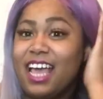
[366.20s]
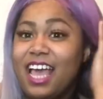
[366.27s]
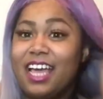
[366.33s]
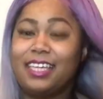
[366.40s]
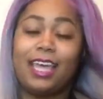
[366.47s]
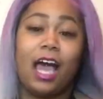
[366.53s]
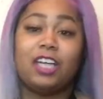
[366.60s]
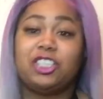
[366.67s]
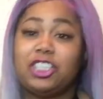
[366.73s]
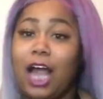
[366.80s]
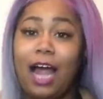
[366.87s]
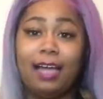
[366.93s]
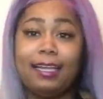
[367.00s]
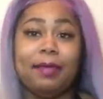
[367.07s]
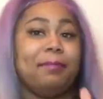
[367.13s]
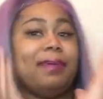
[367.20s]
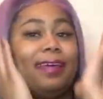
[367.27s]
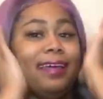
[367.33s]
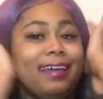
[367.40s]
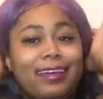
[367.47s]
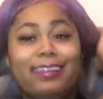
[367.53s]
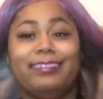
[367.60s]
Y'all, Charlotte
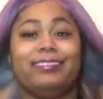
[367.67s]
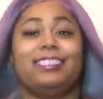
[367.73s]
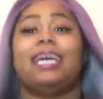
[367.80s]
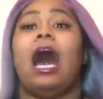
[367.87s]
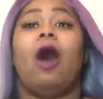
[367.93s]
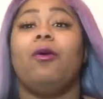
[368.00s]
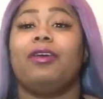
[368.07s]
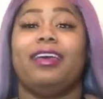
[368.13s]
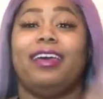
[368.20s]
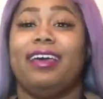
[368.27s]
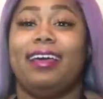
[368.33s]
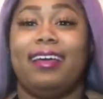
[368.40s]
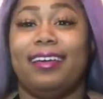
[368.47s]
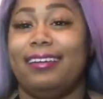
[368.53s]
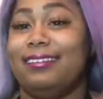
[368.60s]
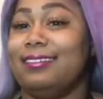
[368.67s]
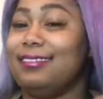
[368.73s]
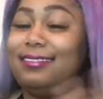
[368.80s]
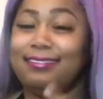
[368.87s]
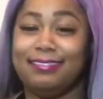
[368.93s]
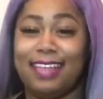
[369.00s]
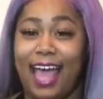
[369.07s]
be talking
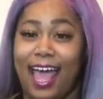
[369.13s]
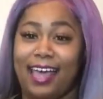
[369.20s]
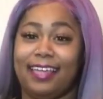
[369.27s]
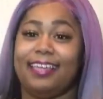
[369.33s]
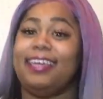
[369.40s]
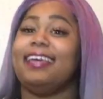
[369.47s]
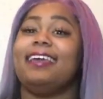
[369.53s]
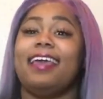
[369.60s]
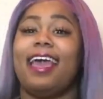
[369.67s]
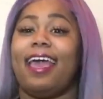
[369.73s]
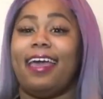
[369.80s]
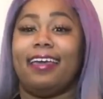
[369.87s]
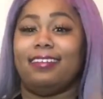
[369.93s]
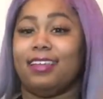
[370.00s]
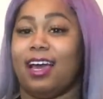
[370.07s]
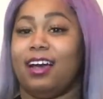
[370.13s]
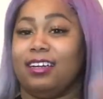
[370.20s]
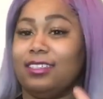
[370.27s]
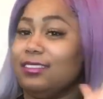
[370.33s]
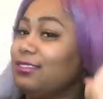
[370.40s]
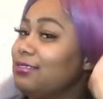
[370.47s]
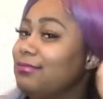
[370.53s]
that yin yang,
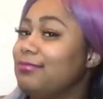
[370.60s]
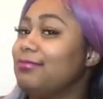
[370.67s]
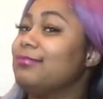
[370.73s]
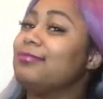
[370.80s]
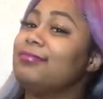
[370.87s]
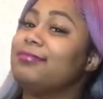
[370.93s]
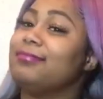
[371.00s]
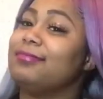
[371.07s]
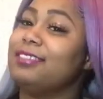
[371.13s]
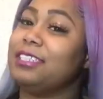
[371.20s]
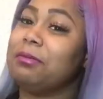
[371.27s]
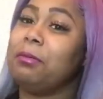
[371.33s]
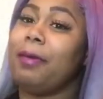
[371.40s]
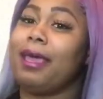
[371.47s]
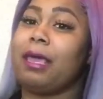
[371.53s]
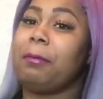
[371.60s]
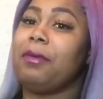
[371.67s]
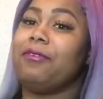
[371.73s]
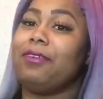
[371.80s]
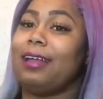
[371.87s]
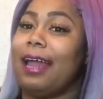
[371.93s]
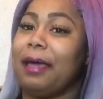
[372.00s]
y'all. She be making me
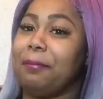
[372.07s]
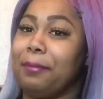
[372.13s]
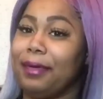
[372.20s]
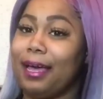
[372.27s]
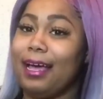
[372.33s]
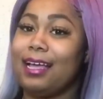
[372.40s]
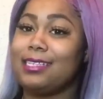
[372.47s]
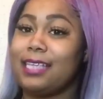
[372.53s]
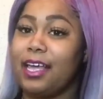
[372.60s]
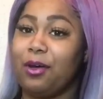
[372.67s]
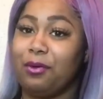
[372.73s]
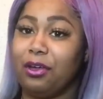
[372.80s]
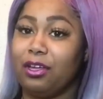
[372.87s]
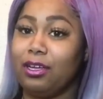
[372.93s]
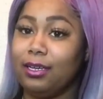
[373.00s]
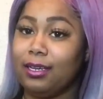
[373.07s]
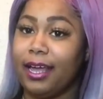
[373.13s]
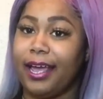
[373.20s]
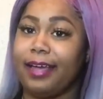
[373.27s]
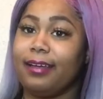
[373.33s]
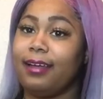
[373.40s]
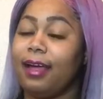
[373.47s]
feel like Beyonce on a good day.